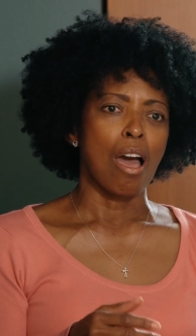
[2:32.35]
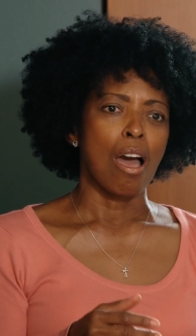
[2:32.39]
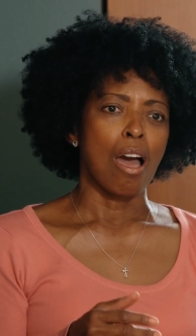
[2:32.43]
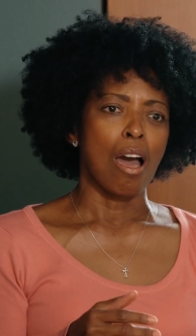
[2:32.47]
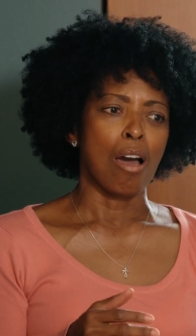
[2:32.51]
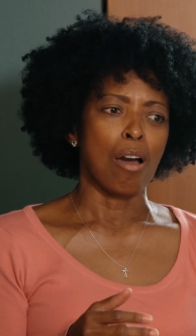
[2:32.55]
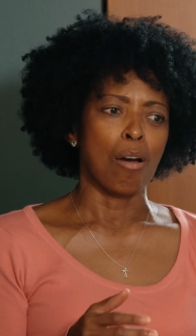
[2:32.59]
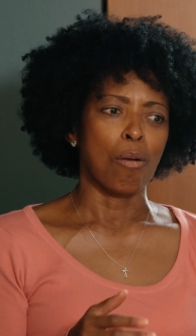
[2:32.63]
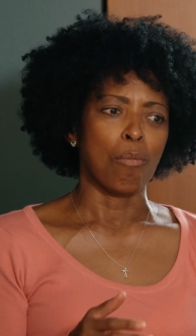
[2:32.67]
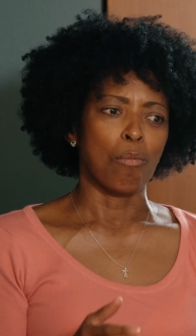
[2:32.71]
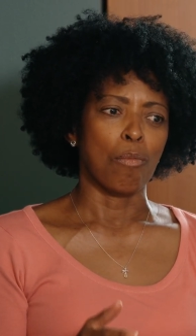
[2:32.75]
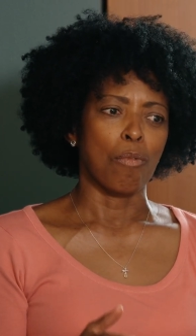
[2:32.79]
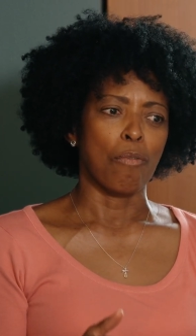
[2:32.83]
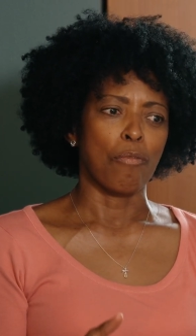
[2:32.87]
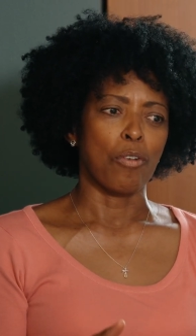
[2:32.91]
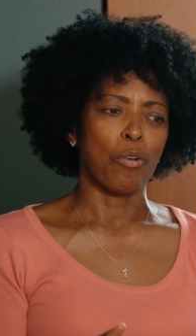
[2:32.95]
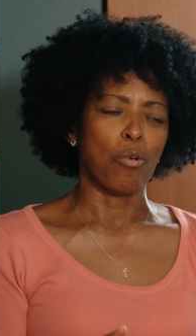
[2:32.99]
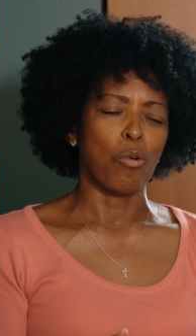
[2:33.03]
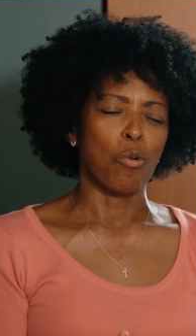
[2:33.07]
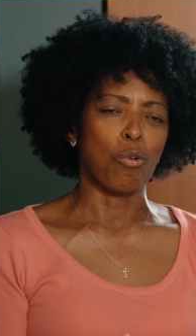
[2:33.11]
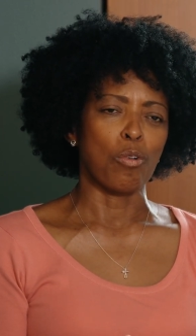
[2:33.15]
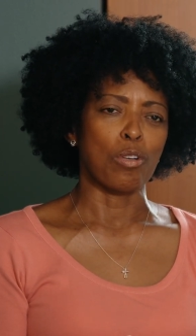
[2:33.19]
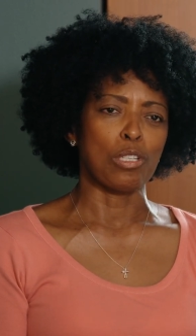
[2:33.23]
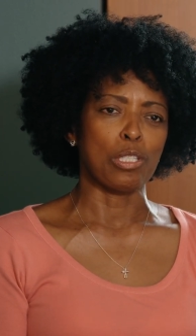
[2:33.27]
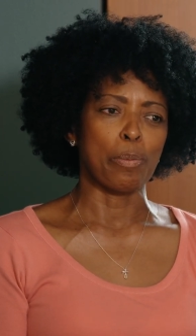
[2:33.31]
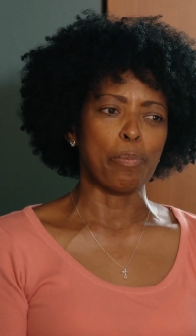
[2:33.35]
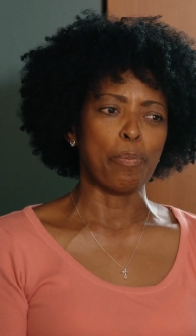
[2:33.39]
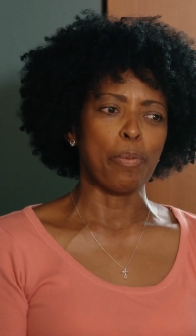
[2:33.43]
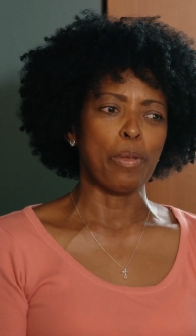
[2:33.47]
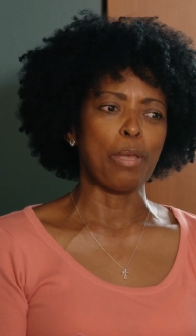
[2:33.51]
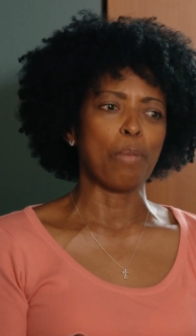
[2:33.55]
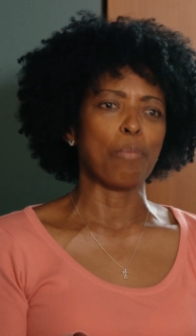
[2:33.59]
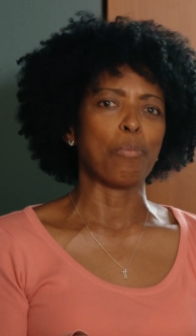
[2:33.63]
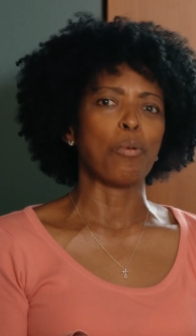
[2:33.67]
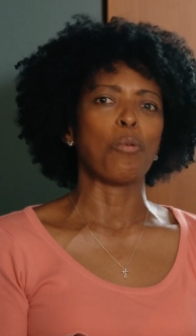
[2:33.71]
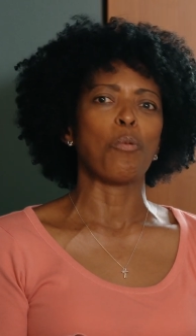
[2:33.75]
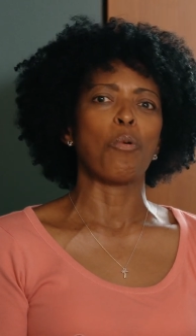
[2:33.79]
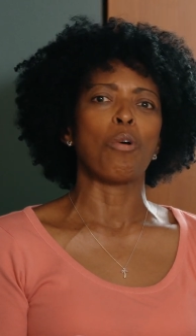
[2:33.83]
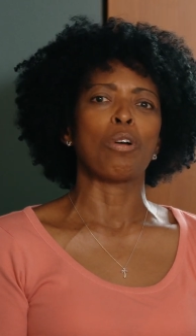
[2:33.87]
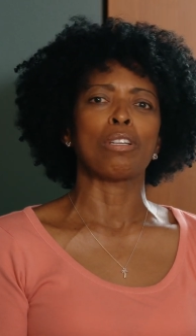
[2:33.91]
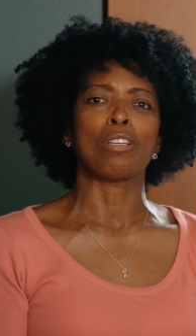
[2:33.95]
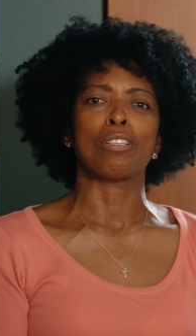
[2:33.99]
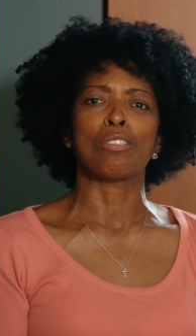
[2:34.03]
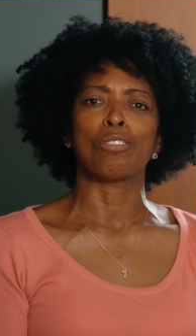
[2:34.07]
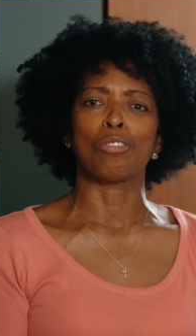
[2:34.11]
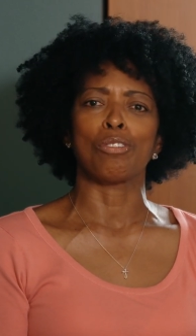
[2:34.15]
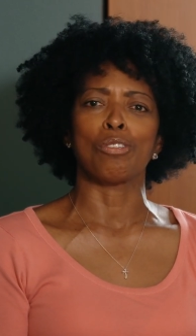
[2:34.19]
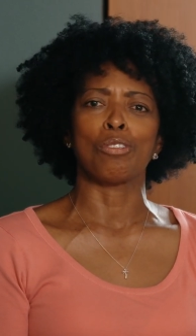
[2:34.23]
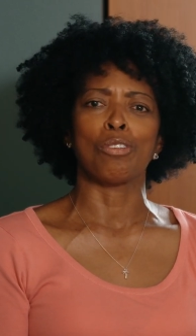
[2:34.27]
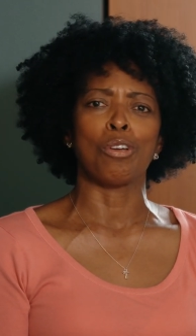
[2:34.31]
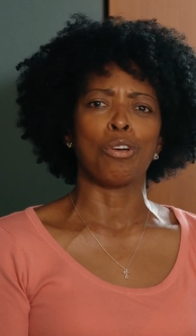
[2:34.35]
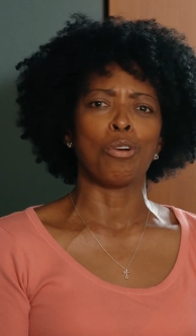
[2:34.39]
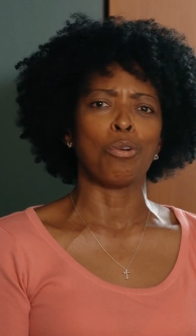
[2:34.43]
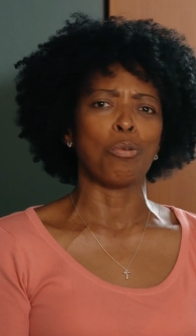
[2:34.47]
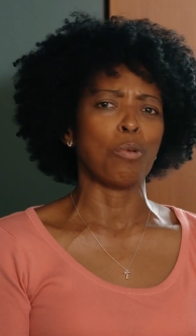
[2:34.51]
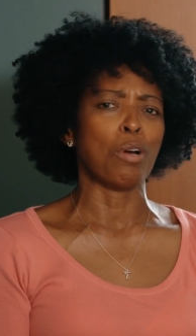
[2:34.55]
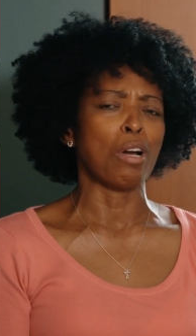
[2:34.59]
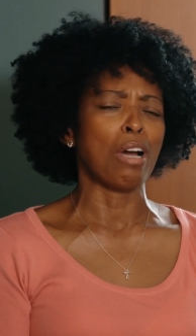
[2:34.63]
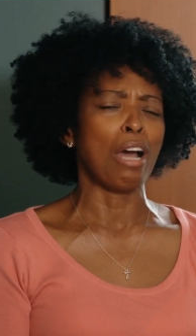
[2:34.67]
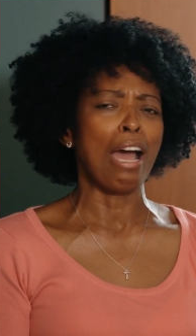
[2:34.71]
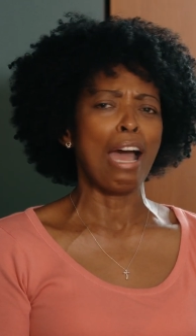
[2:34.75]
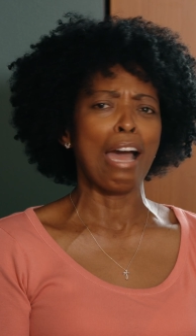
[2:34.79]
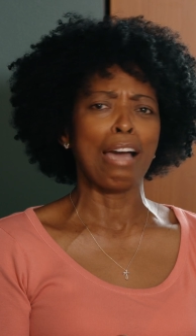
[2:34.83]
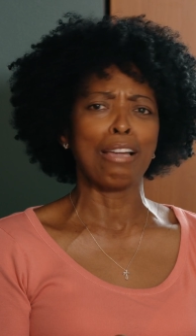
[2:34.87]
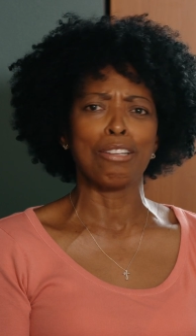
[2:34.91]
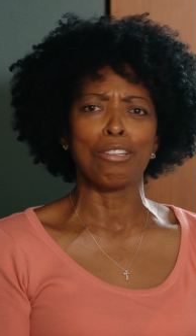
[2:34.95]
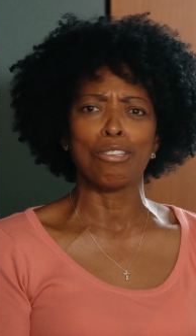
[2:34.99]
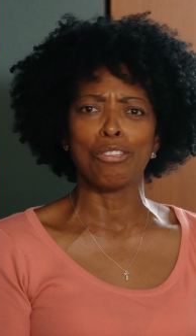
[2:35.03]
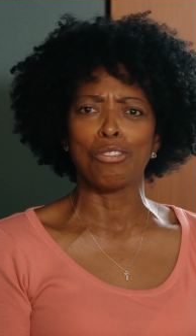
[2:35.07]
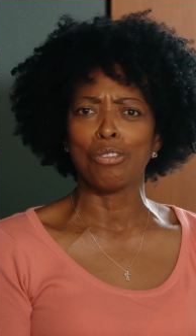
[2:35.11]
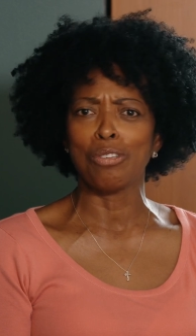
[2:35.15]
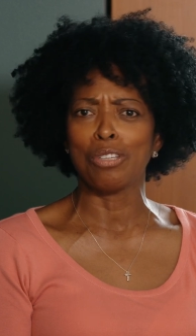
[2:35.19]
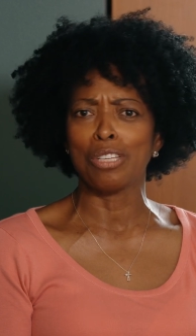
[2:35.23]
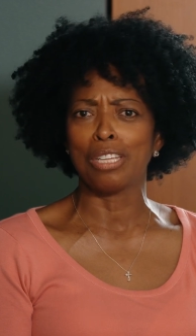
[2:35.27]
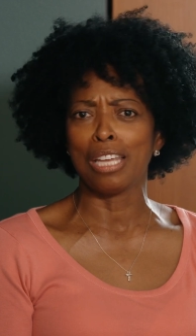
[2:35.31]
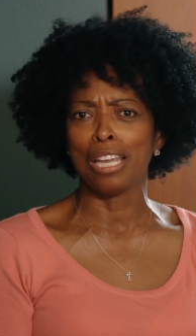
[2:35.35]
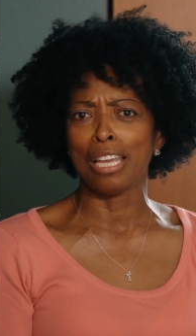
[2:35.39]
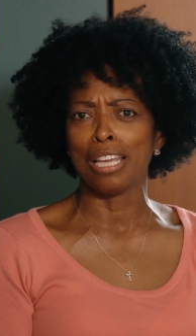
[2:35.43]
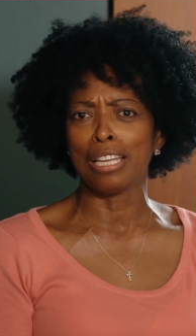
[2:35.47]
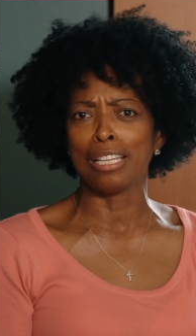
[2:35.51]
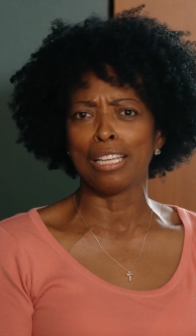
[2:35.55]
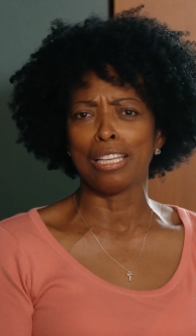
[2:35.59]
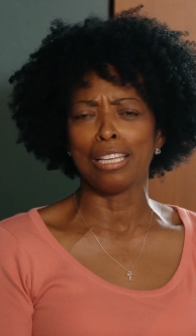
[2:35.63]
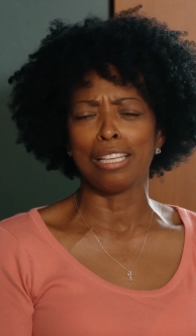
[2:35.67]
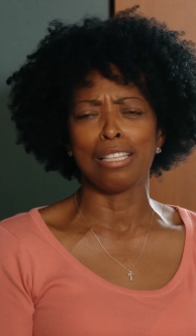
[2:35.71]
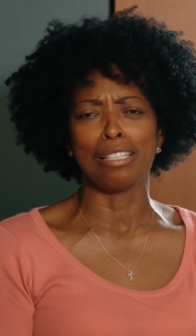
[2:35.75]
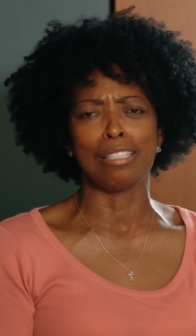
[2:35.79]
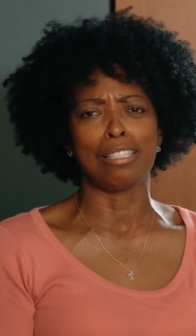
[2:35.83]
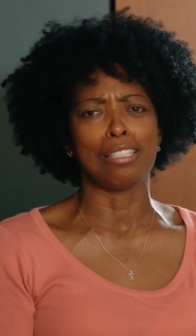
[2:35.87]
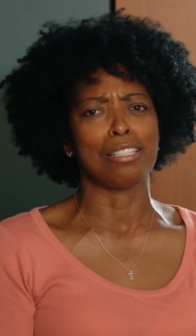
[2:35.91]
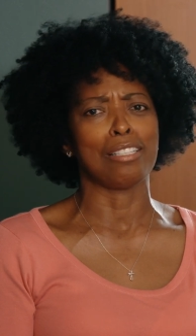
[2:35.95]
Of course, people wanted to know, well, how did you get it?